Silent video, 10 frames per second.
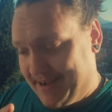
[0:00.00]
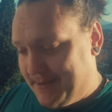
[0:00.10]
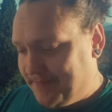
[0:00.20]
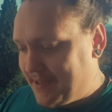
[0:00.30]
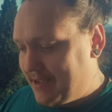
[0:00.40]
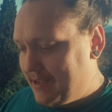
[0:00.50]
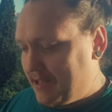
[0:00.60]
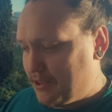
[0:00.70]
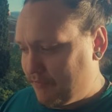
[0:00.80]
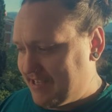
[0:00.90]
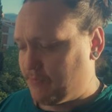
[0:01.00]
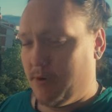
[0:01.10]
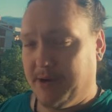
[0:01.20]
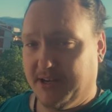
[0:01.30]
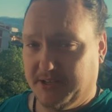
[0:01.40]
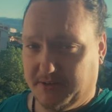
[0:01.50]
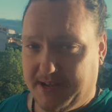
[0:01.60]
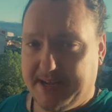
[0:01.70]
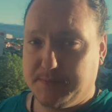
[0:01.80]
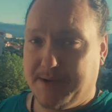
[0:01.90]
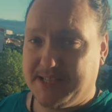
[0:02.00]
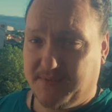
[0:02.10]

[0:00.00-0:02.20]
And the reason why we're going to do that is because